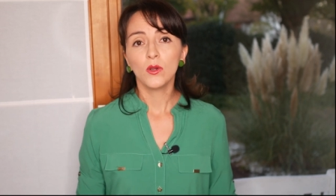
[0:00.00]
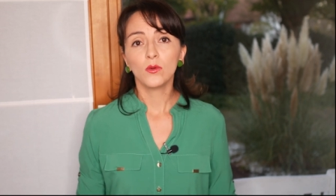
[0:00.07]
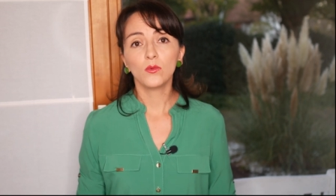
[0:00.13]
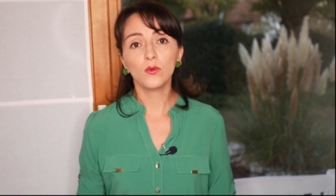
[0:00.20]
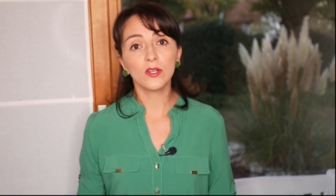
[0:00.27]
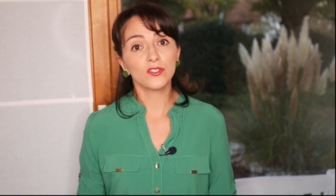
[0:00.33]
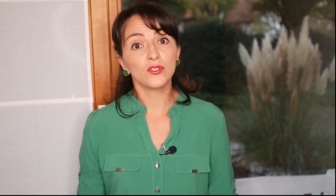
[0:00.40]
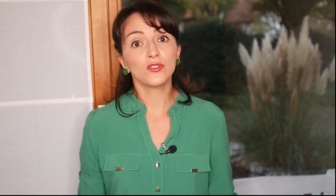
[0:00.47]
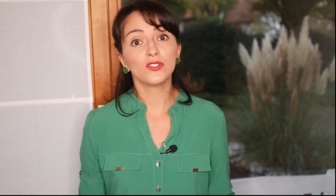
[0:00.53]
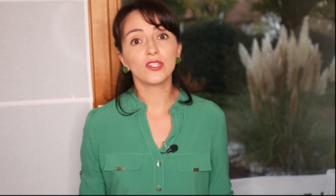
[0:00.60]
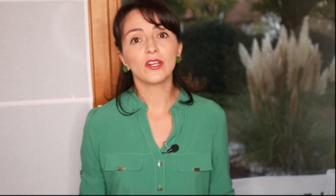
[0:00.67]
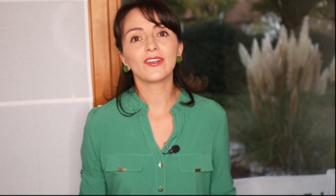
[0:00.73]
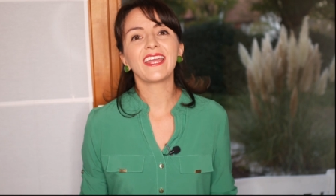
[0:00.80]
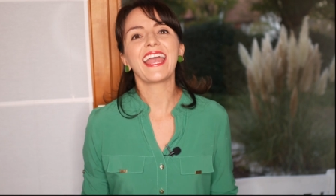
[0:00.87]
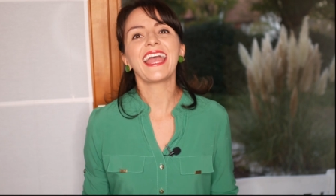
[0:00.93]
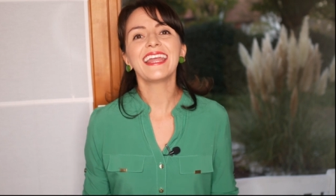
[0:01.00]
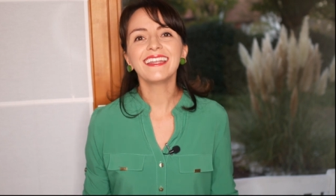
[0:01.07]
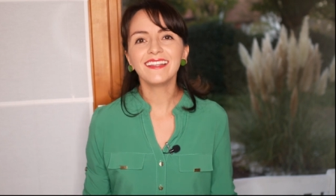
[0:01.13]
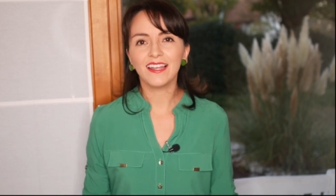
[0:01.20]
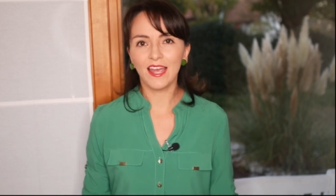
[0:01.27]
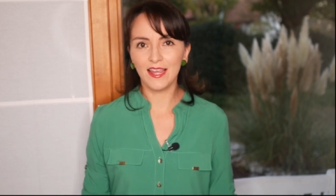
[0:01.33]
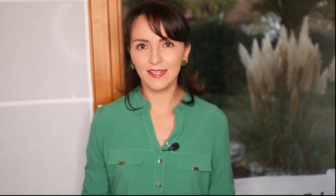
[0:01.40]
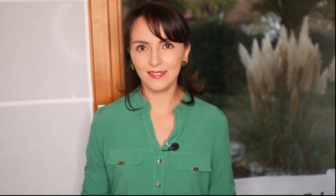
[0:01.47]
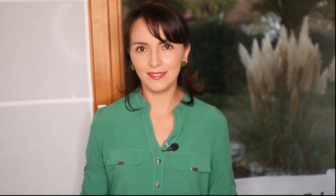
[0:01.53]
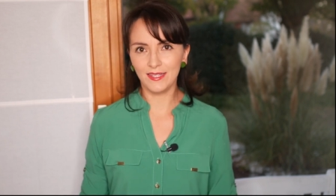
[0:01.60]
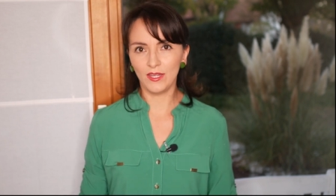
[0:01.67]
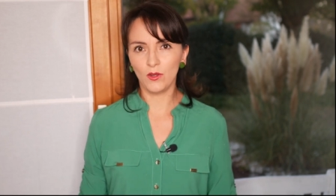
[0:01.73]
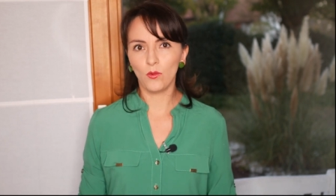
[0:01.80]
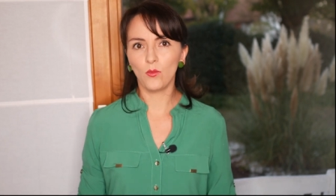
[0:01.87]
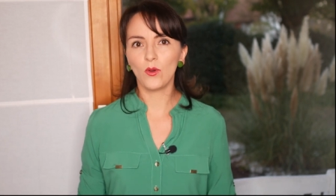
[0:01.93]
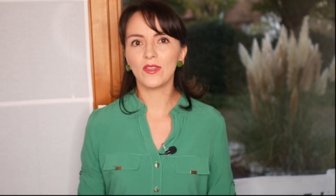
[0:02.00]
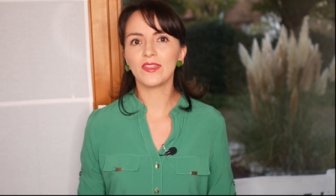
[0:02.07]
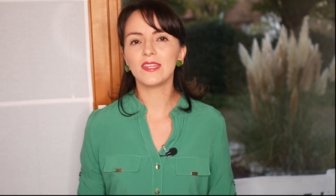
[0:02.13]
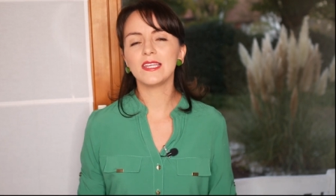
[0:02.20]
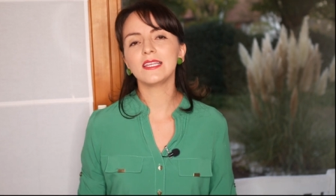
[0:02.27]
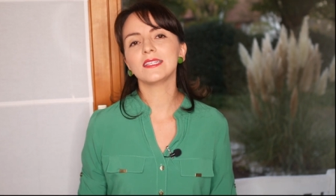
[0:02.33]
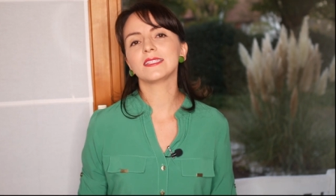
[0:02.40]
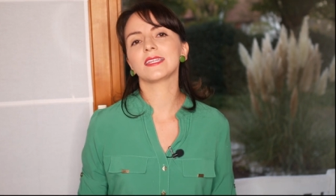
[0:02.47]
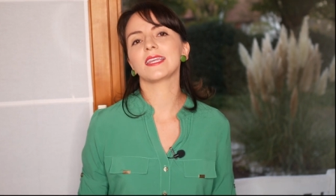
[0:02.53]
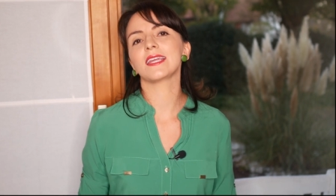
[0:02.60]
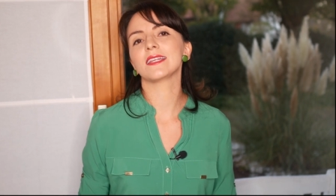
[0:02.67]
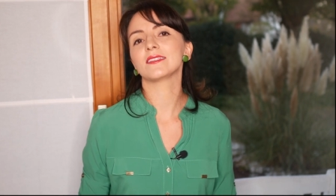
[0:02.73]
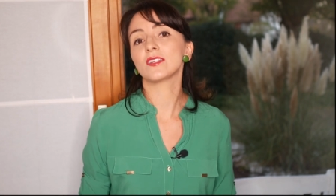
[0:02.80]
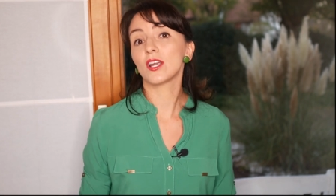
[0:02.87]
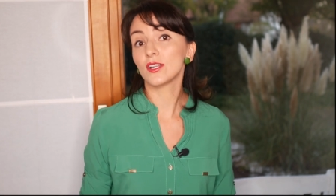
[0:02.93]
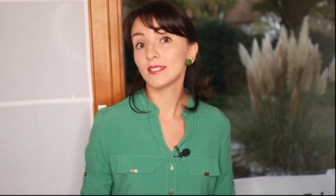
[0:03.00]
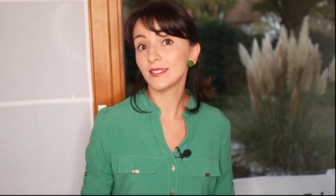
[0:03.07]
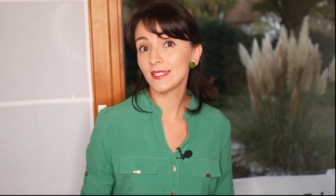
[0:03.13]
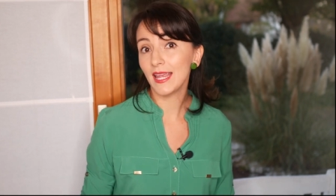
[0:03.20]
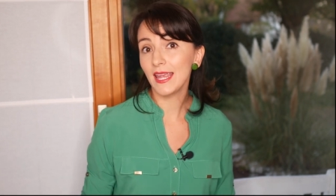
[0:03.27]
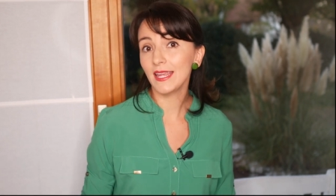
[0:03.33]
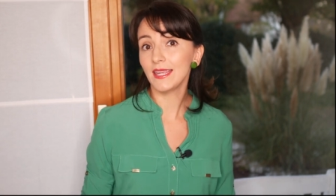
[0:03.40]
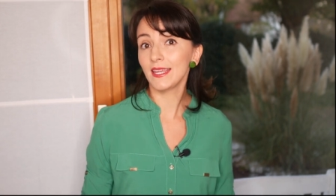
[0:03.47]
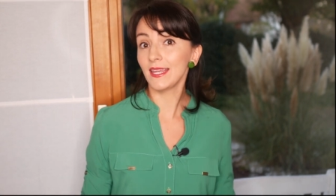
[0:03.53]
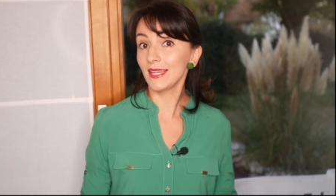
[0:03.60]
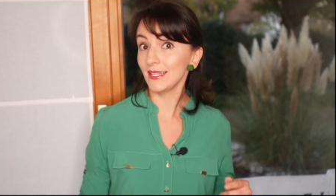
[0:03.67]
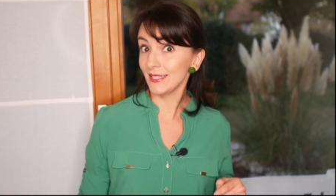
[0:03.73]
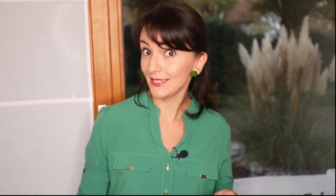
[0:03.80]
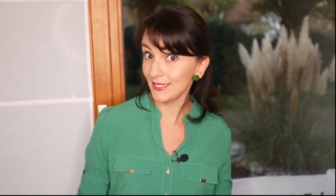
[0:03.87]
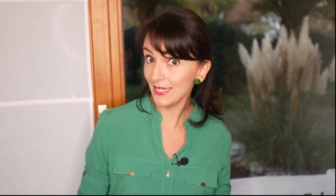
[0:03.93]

Once you start analyzing what these kids are saying in